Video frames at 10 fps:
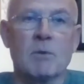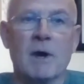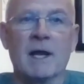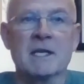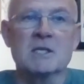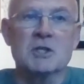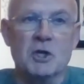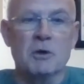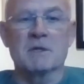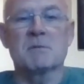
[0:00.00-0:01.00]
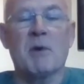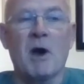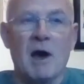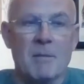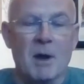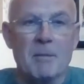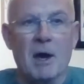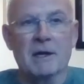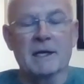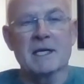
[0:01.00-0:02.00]
well in June as part of my
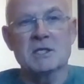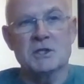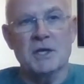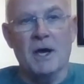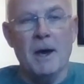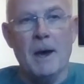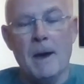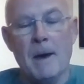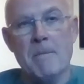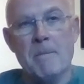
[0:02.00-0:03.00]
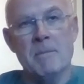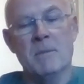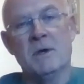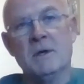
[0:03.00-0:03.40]
mileage. And